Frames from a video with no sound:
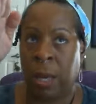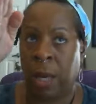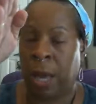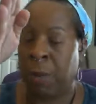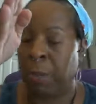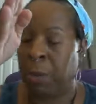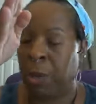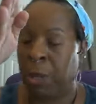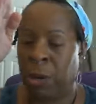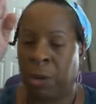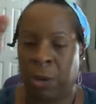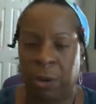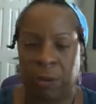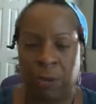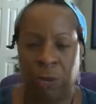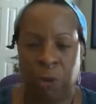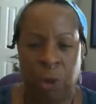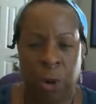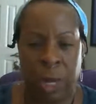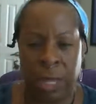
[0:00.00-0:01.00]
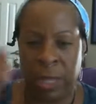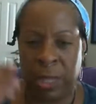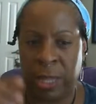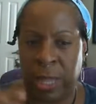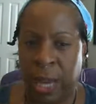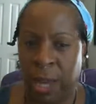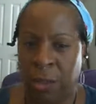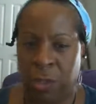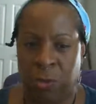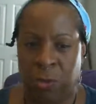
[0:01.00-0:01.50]
I'm hearing
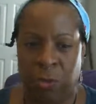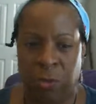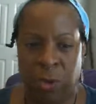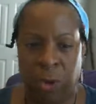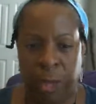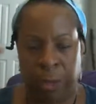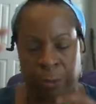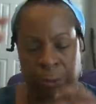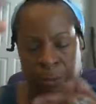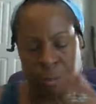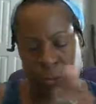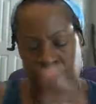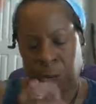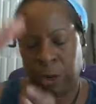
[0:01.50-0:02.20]
40,000 for you.